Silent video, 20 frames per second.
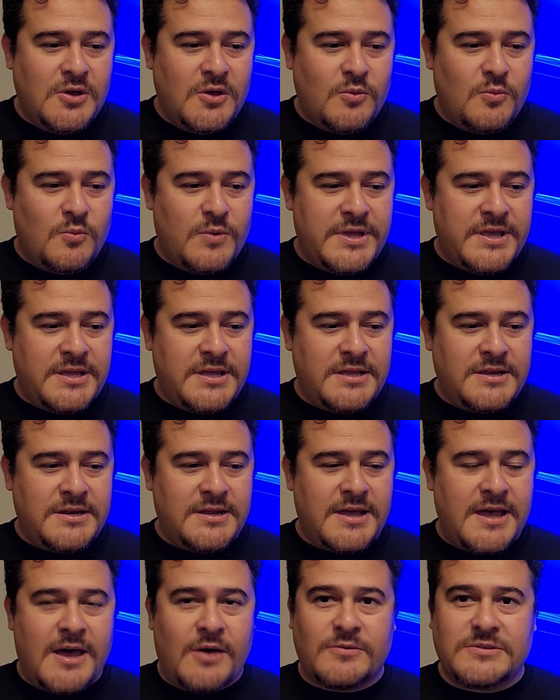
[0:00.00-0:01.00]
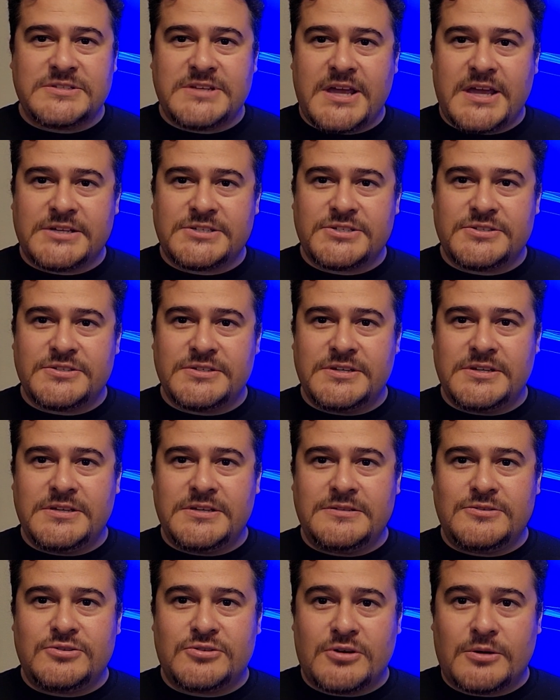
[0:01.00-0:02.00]
when I was
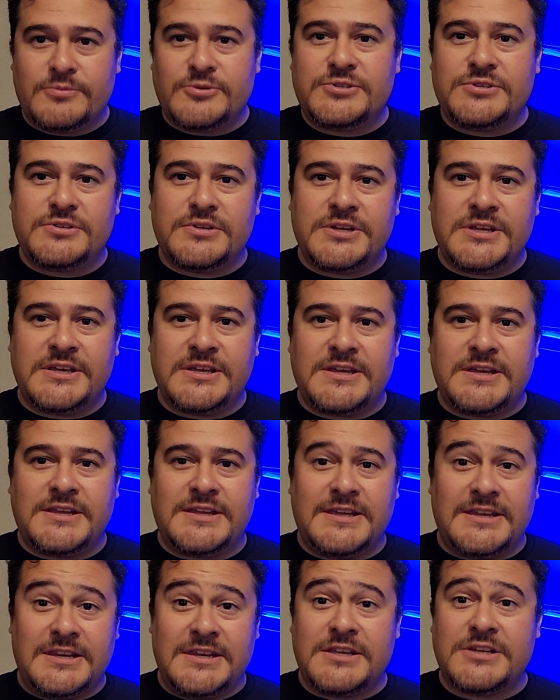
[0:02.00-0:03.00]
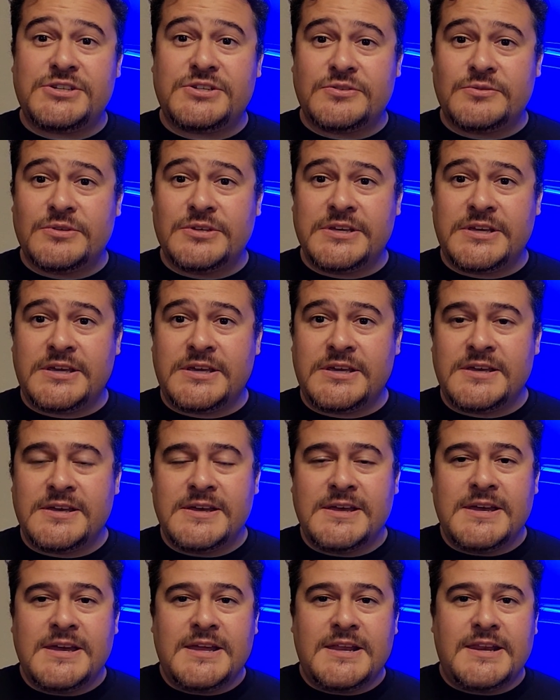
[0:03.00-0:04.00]
actually troubleshooting it initially.
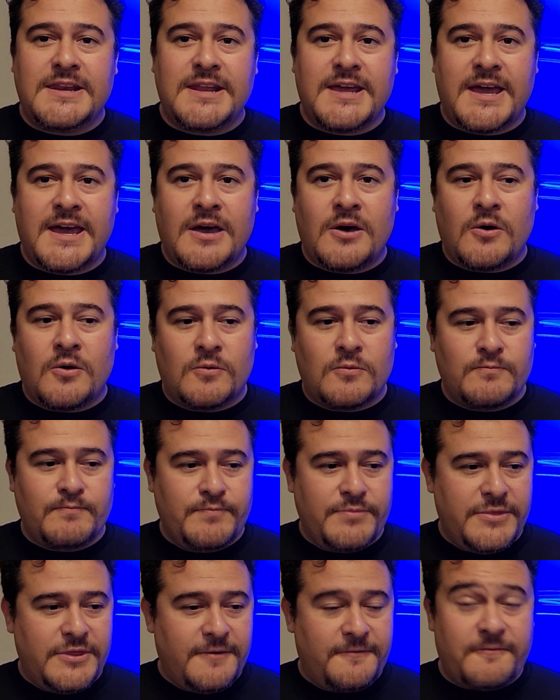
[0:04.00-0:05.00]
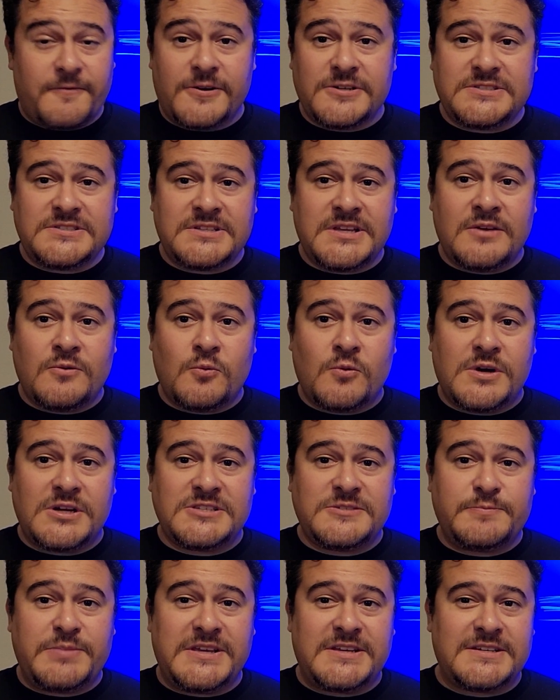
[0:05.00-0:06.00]
Now, the first thing
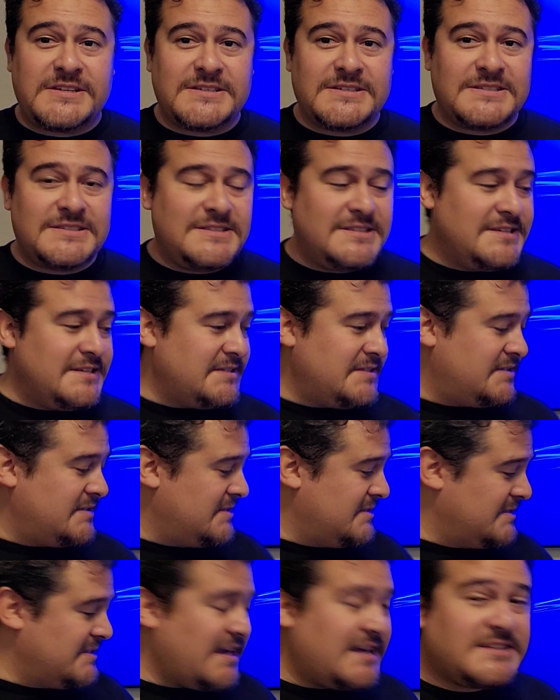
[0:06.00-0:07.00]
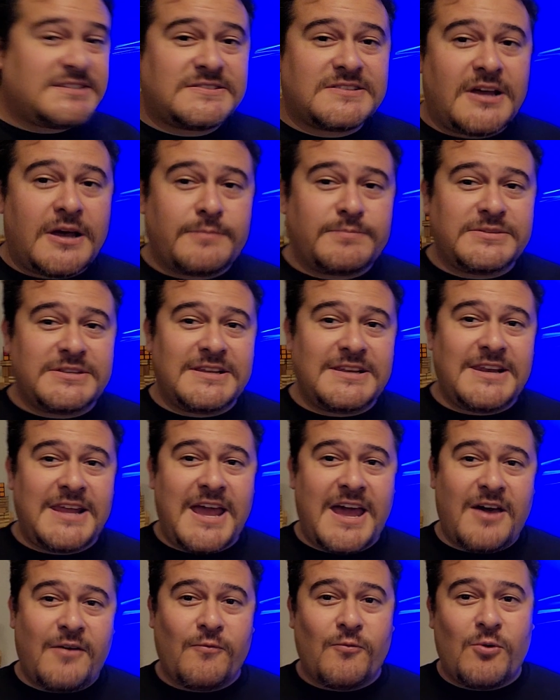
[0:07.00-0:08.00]
was because this desktop didn't
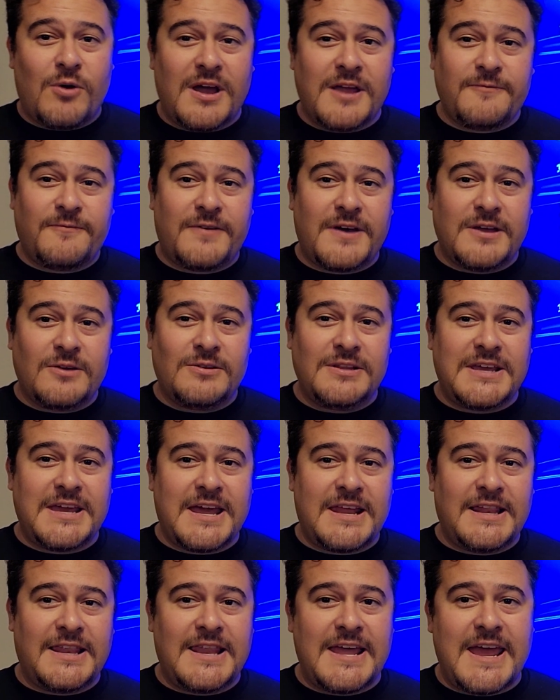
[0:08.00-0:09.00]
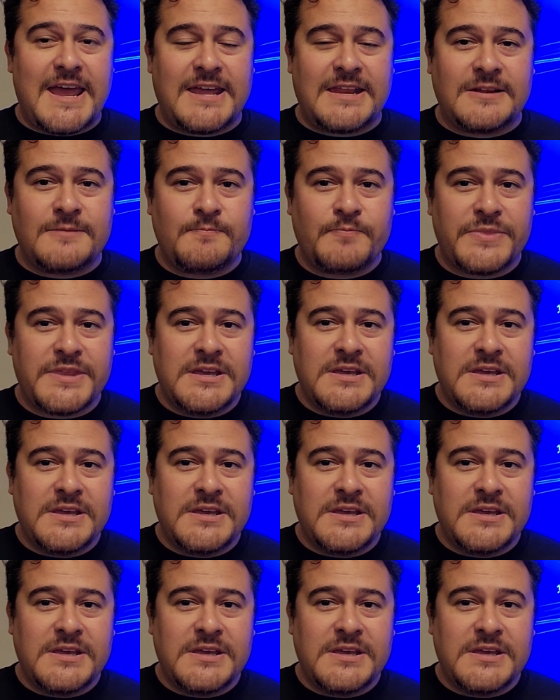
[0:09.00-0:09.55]
have Wi-Fi, only had LAN.